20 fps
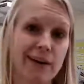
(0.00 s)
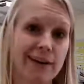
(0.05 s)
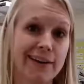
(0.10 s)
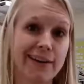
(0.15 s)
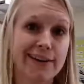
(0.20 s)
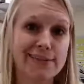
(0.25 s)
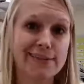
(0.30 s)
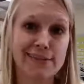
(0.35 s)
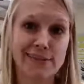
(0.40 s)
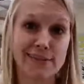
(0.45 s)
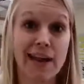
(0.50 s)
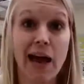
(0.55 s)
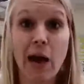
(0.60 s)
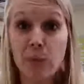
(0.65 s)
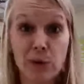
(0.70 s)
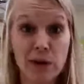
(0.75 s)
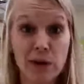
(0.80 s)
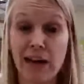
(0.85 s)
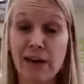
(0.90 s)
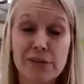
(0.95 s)
And now we'll have
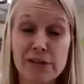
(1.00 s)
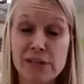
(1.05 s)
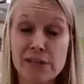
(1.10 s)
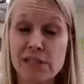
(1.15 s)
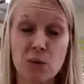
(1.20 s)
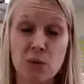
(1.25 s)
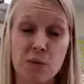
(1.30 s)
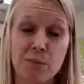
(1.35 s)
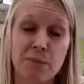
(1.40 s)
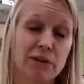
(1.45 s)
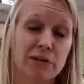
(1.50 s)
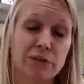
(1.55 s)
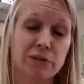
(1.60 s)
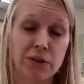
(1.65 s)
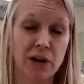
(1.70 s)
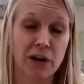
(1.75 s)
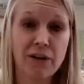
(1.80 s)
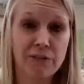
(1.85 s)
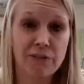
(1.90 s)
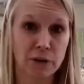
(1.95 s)
this equipment forever,
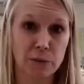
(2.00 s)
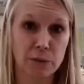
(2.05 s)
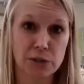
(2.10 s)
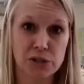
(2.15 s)
which is good